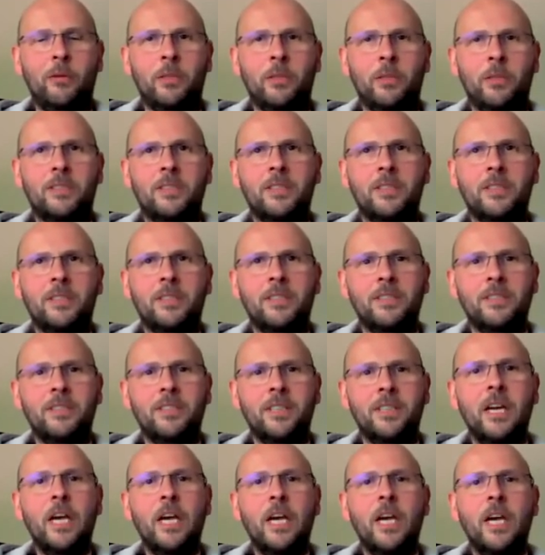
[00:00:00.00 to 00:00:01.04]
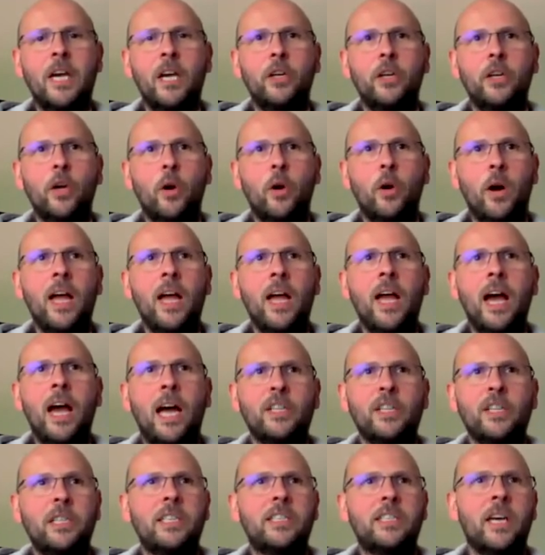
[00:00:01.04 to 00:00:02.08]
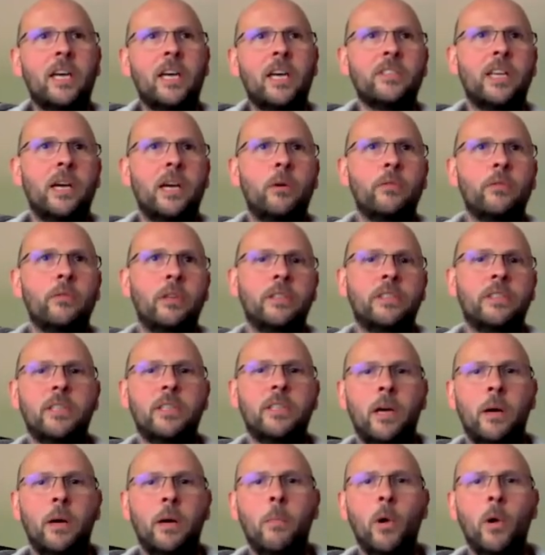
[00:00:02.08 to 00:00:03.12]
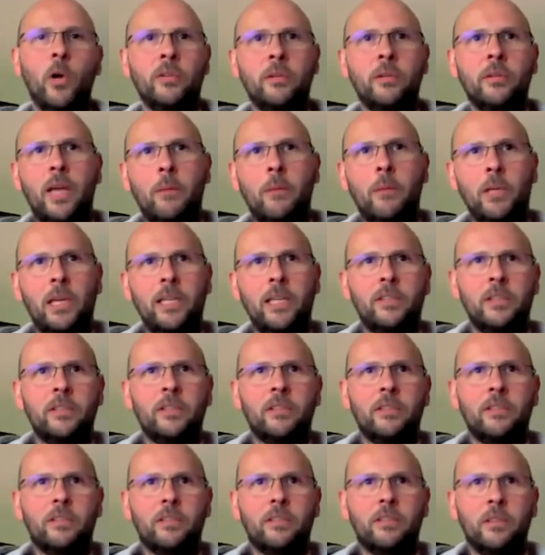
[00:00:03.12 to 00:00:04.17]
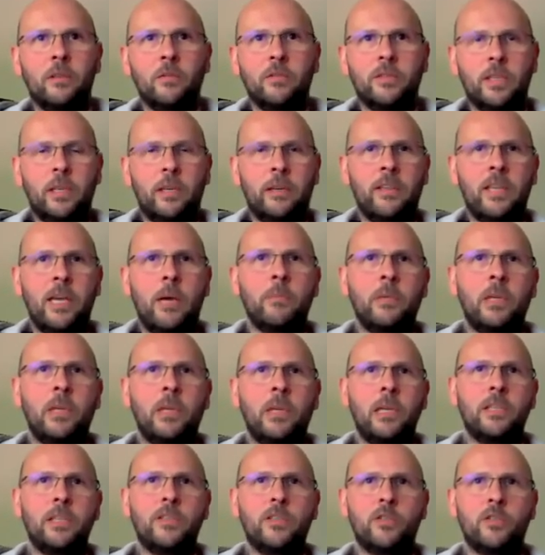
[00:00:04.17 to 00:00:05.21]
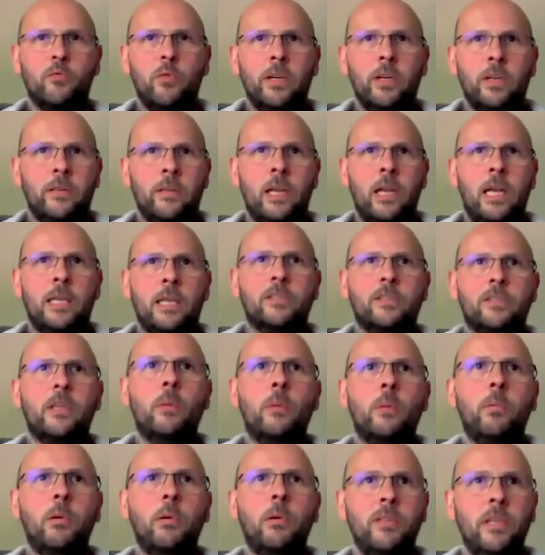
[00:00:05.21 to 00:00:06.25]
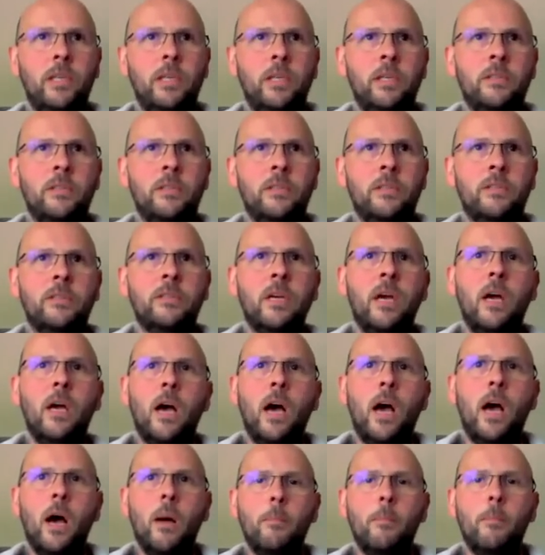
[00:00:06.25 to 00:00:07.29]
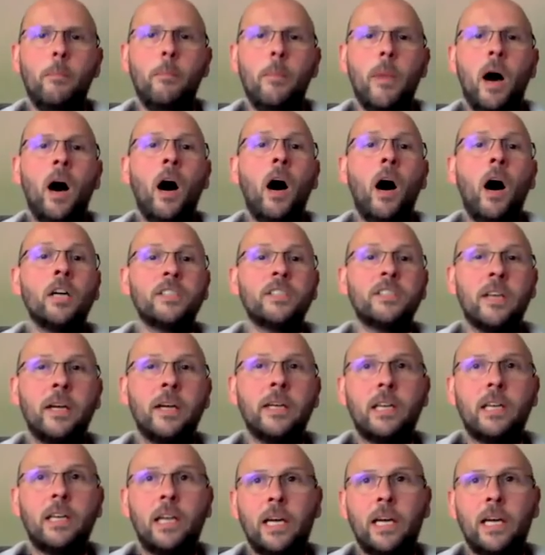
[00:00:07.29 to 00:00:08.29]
And actually, it turns out that modern emulators, so certainly the emulators written in the last couple of years, are cycle accurate